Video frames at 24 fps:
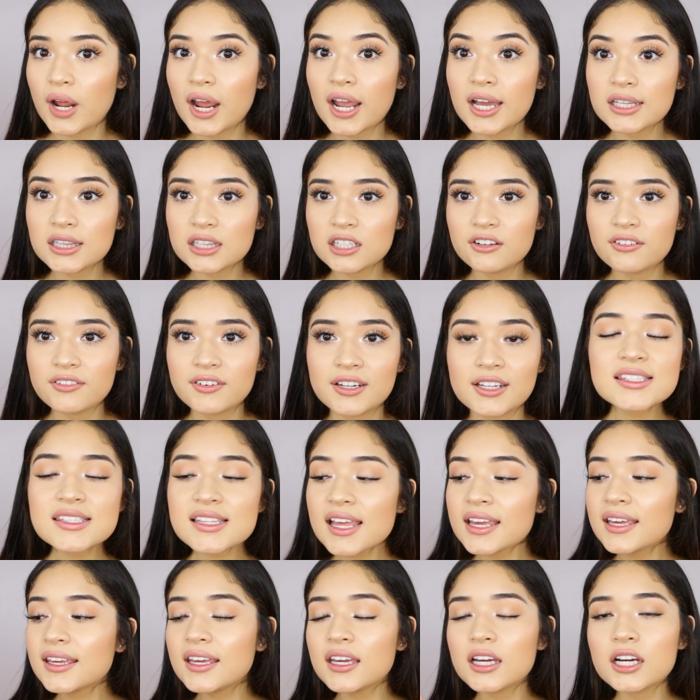I love it. It's
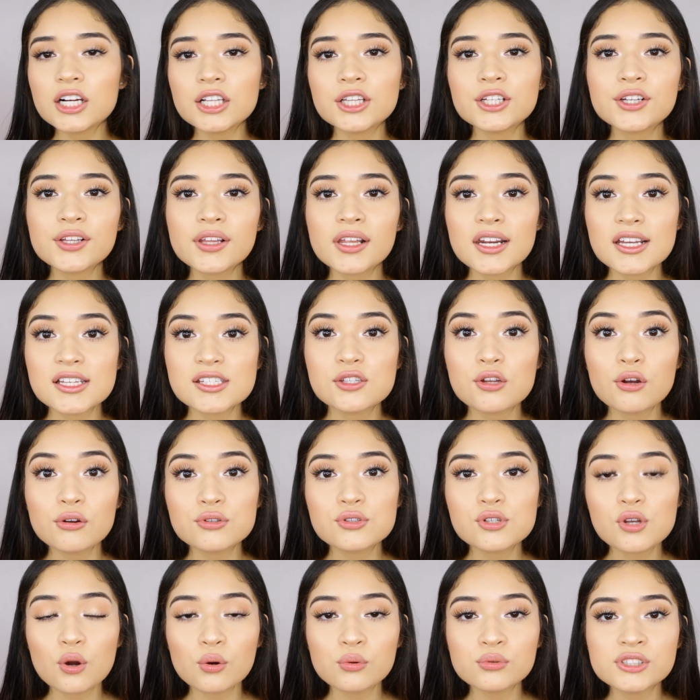like a color that is so
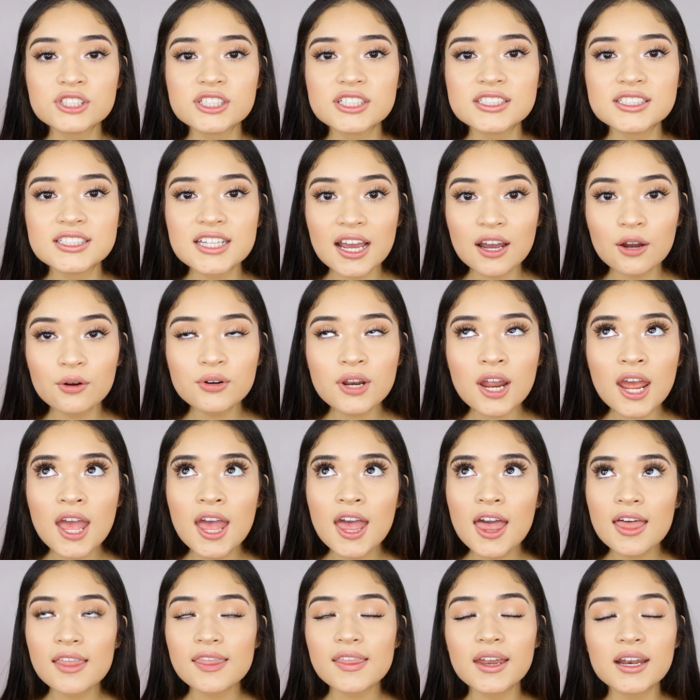toned down
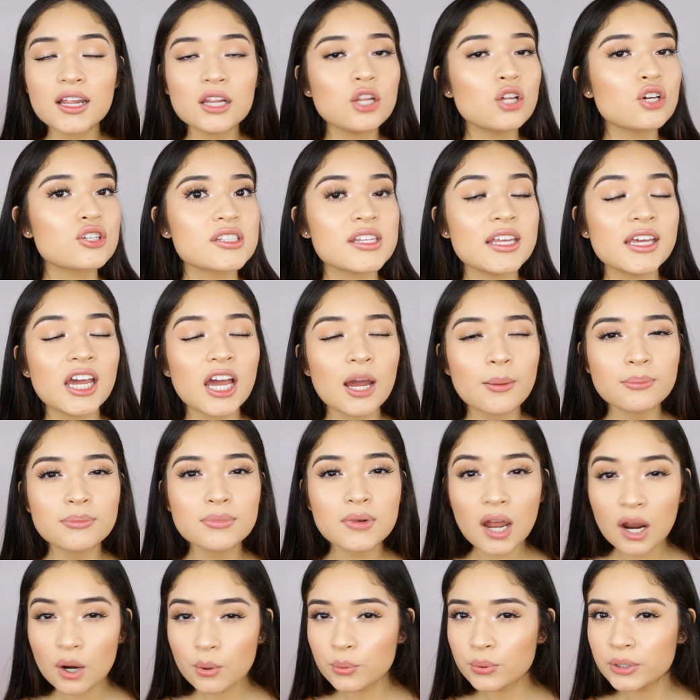that it looks like I'm
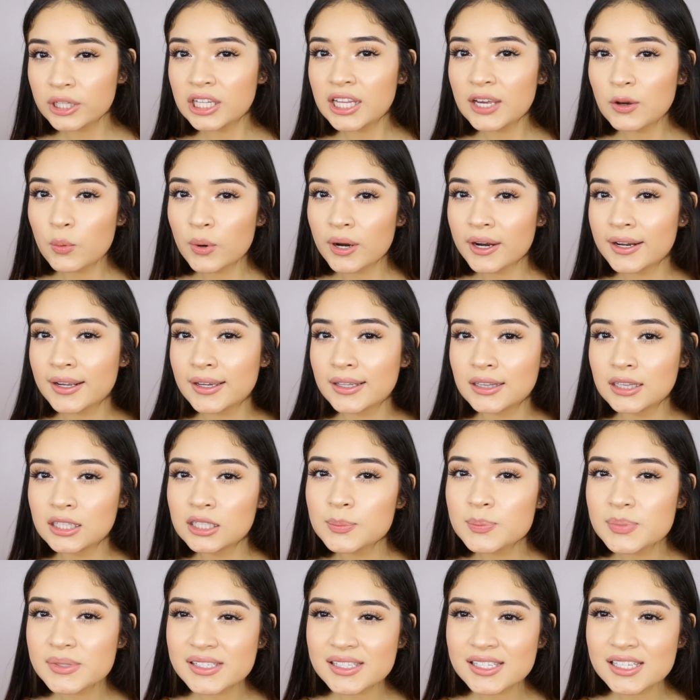not really wearing a
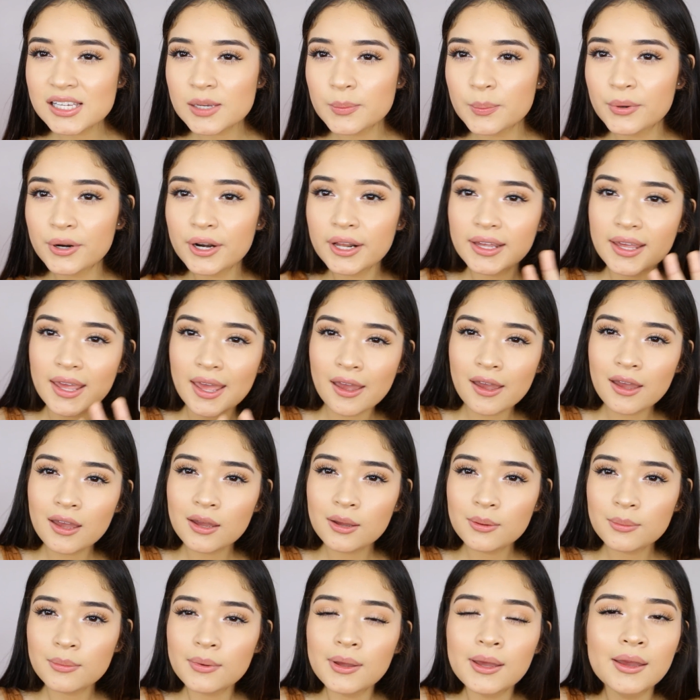lipstick, but I
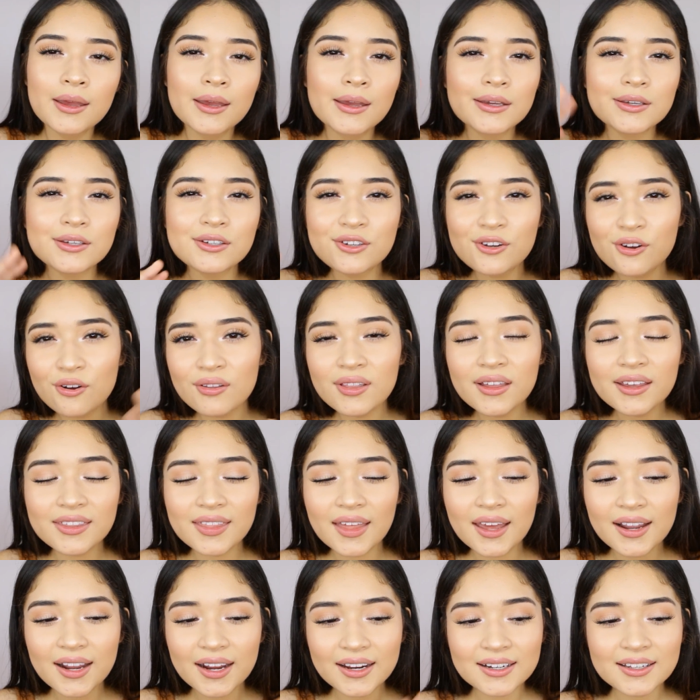am, you know, like
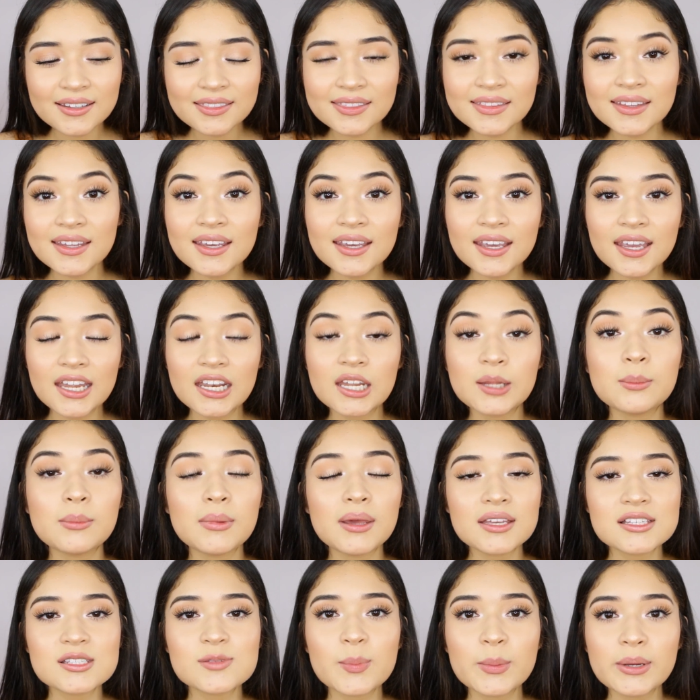that kind of thing. And it
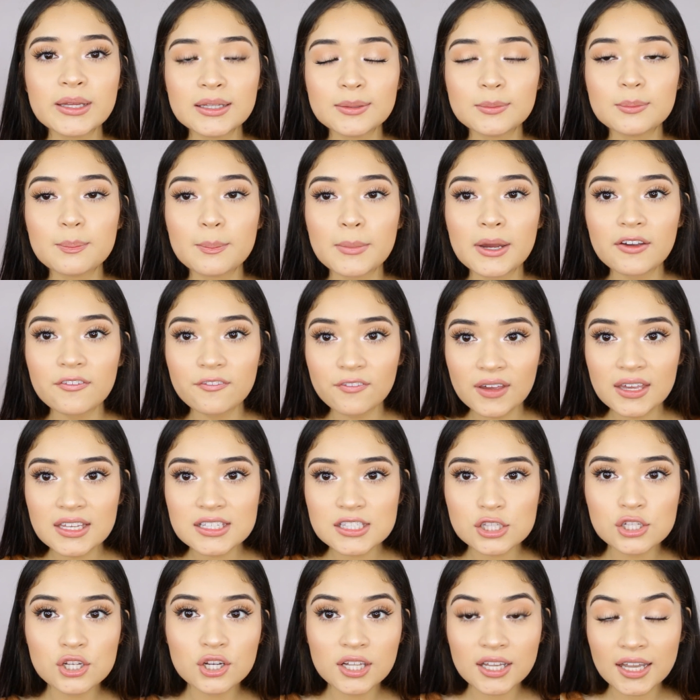makes my
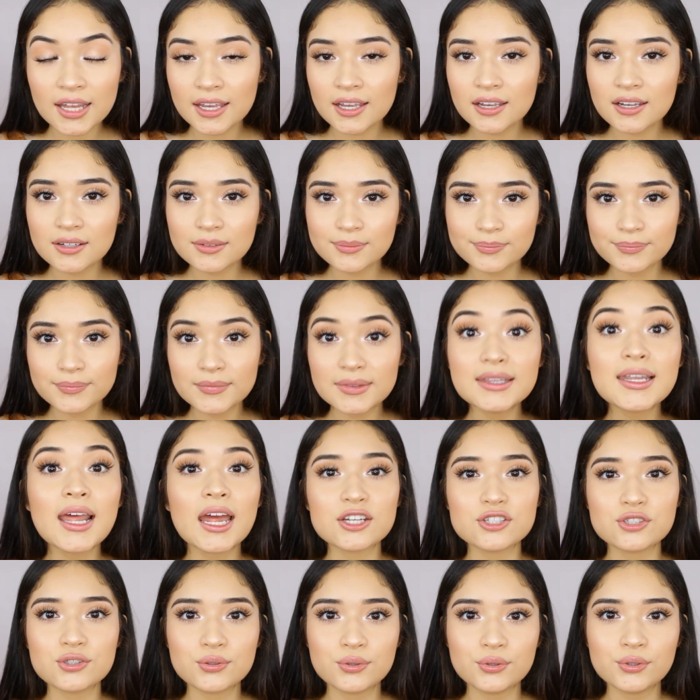face look like
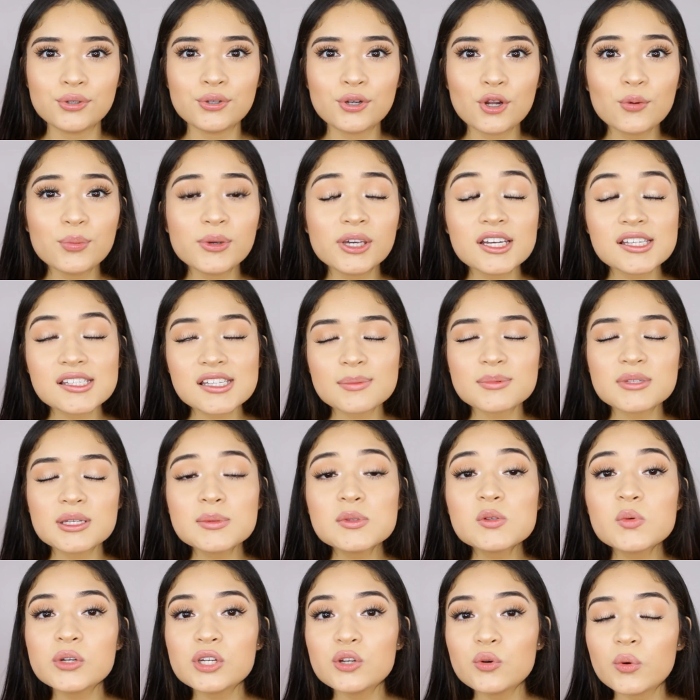natural, you know, because
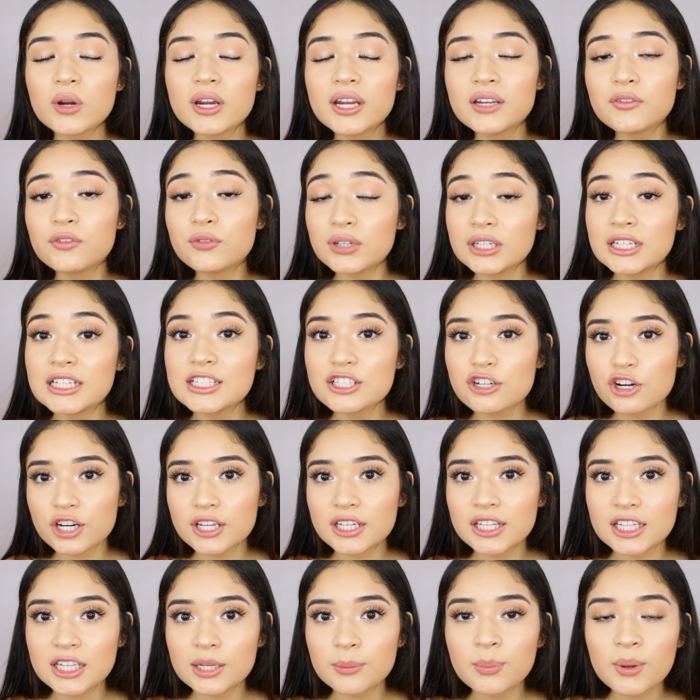sometimes when you wear a really dark
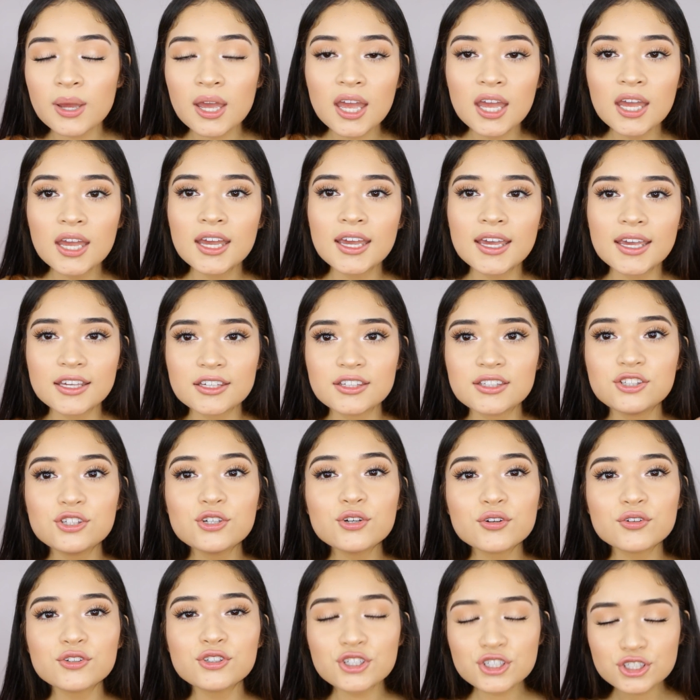lip,
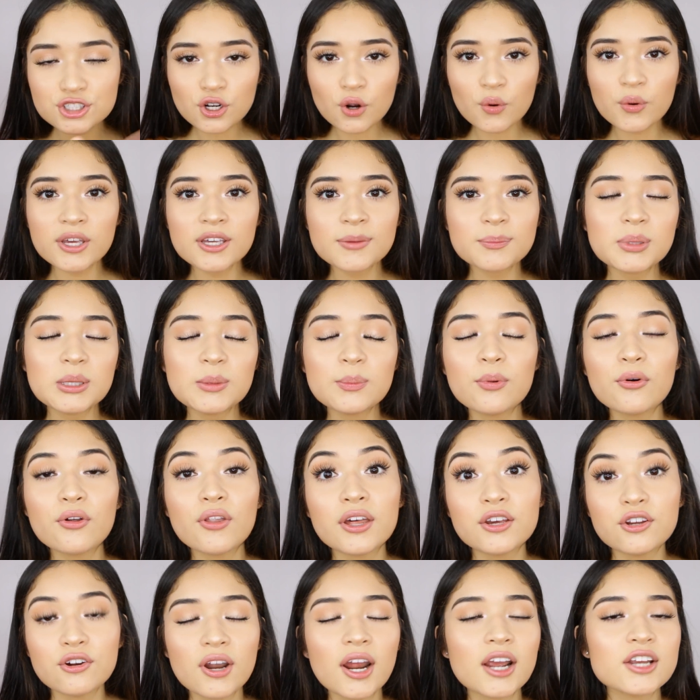you're showing people
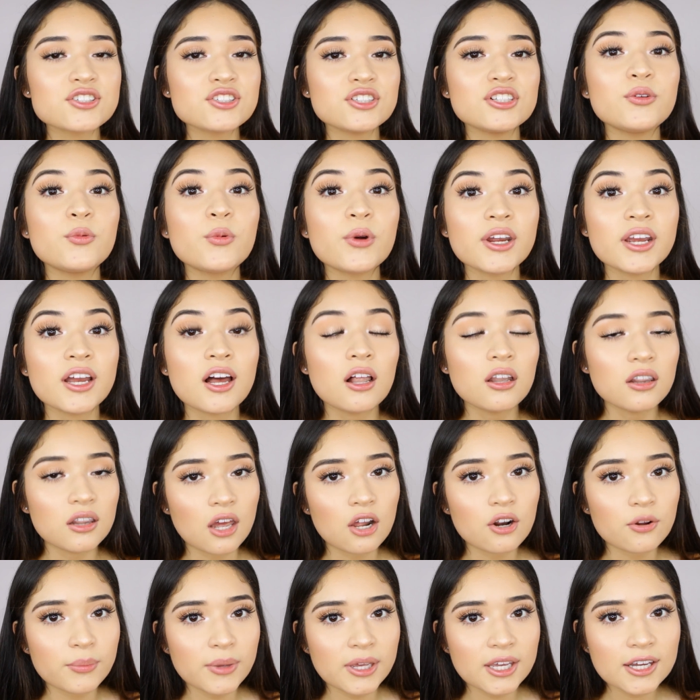that you're actually wearing a
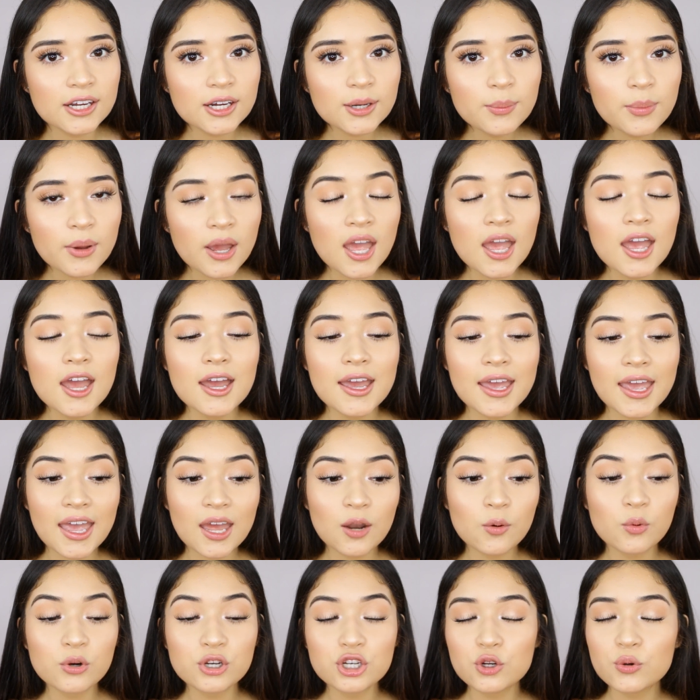lot of makeup,
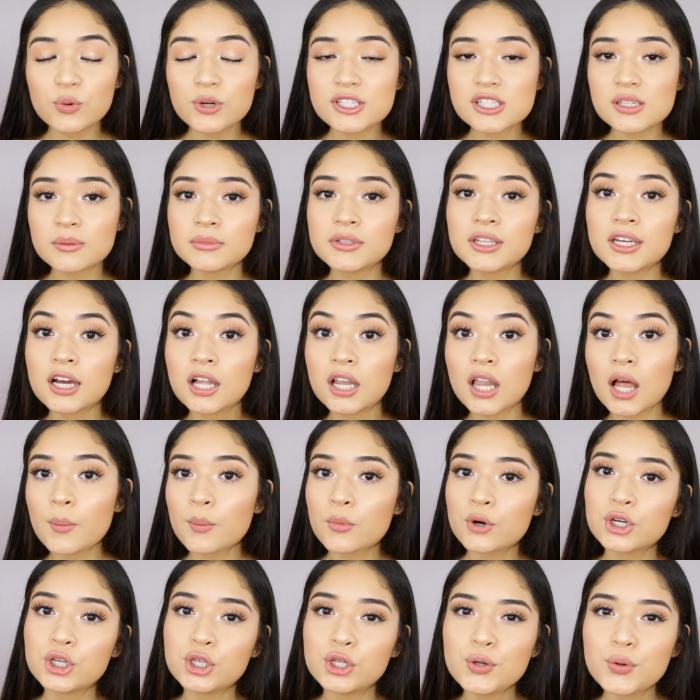and when you wear something a lot
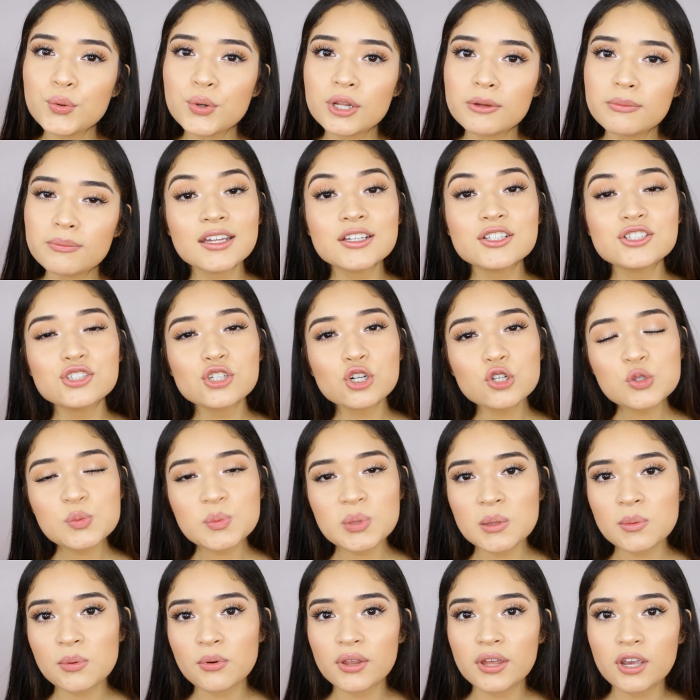more nude, it shows
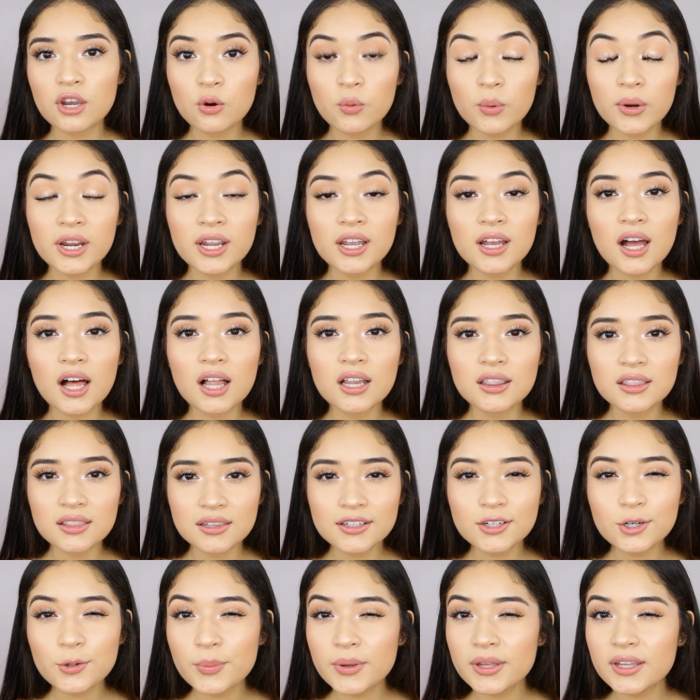people that you're wearing a
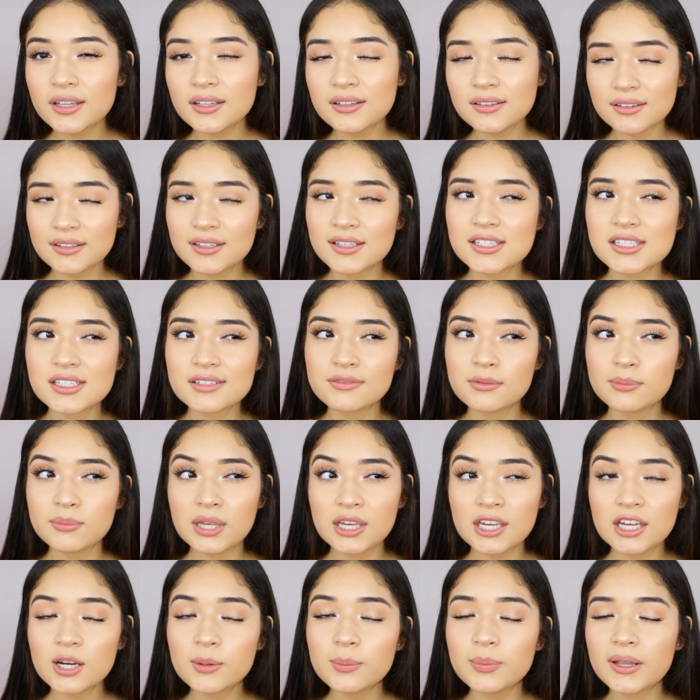little bit less of a
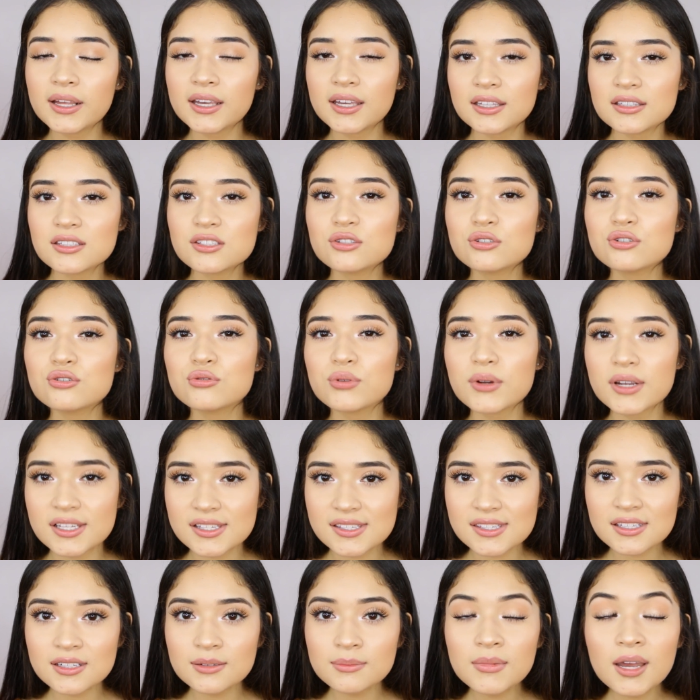makeup, like it tricks
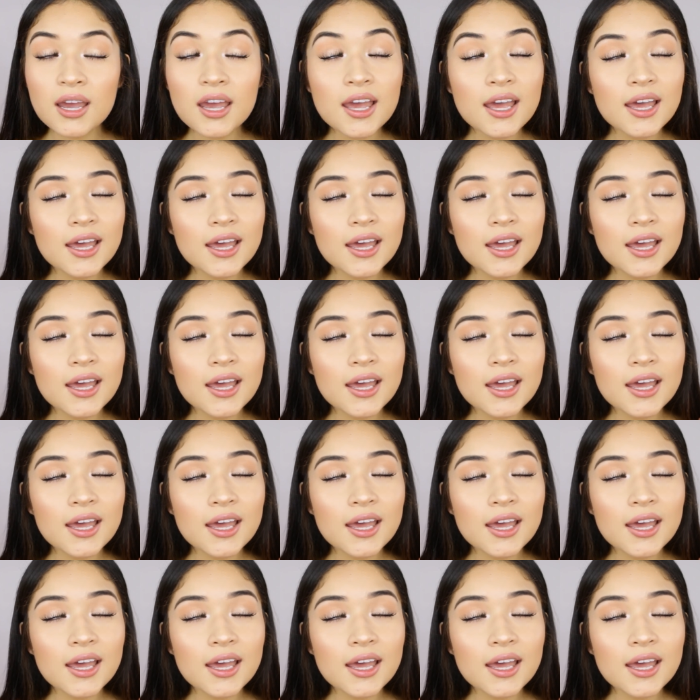them.